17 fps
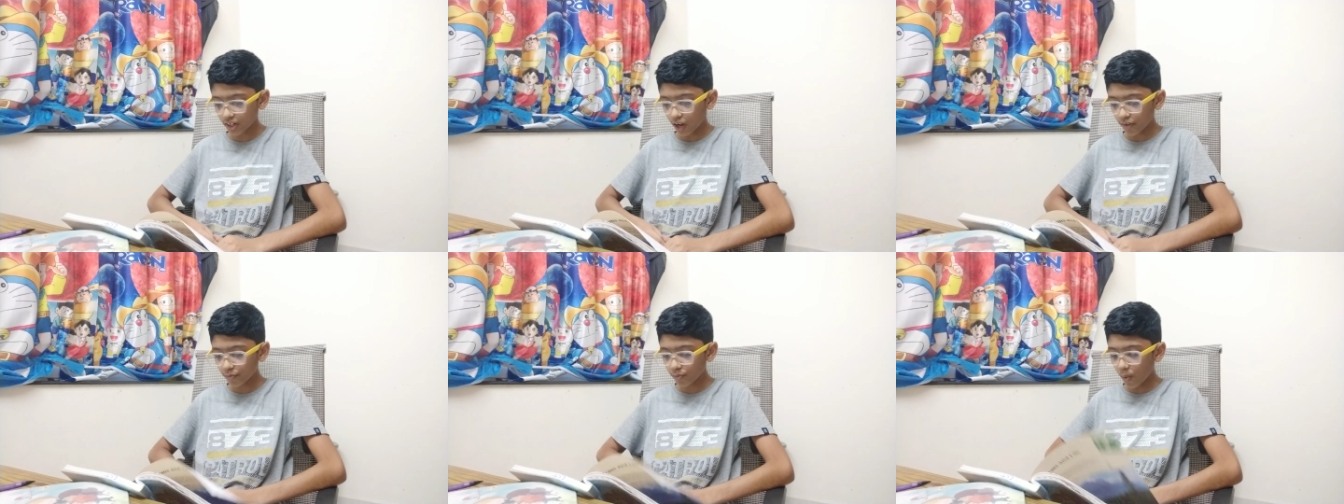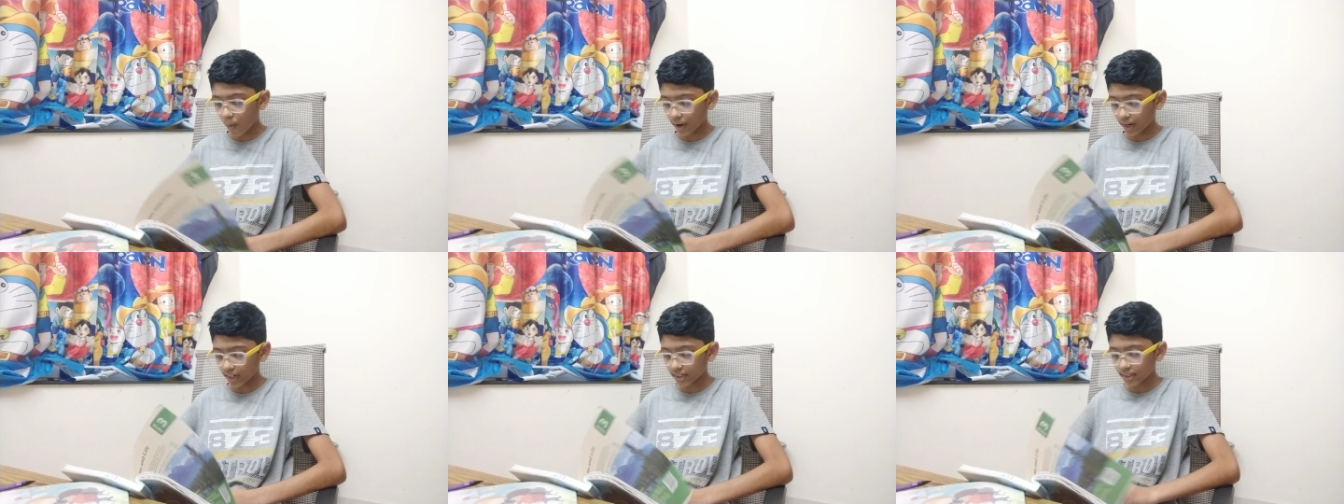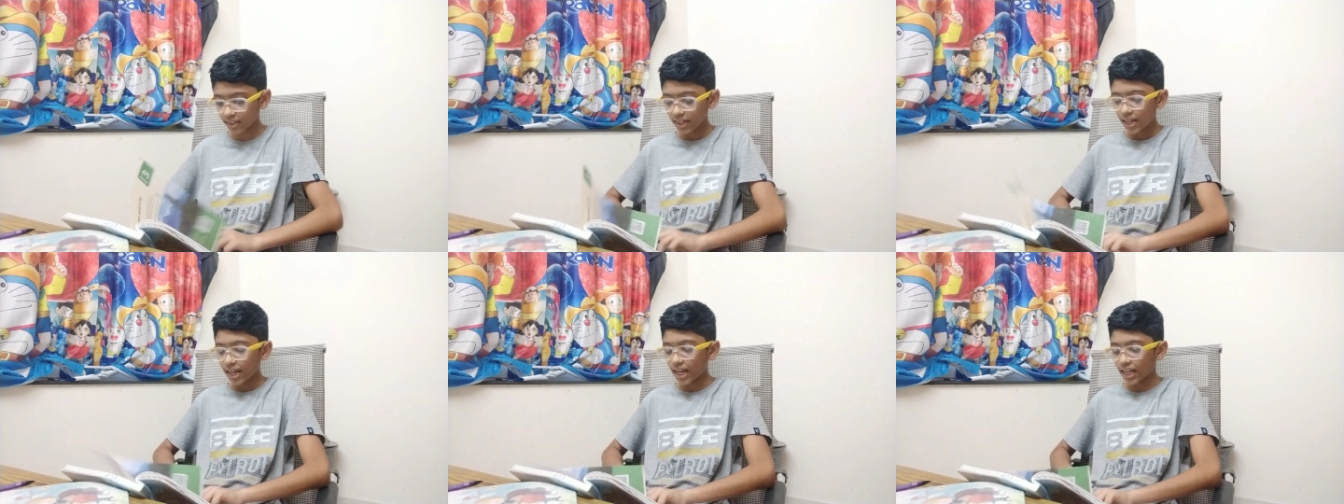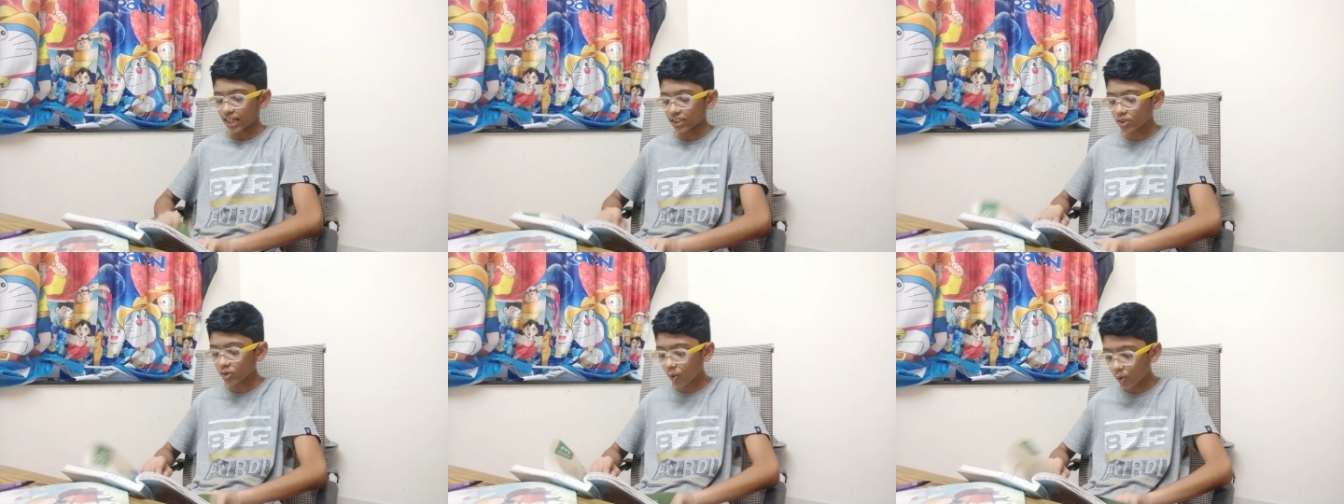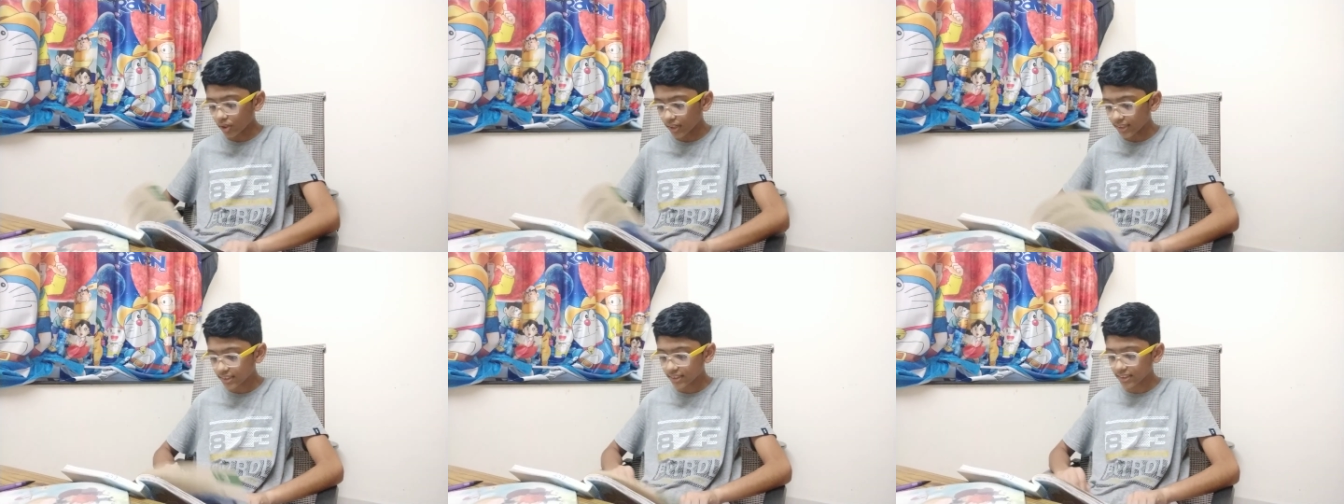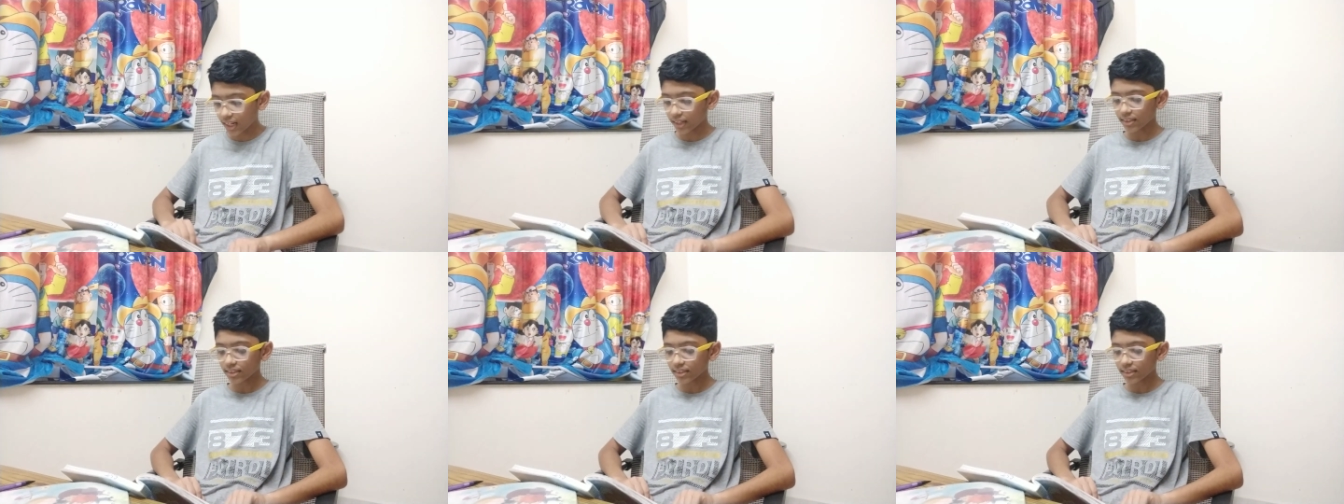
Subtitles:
of water in a solar system.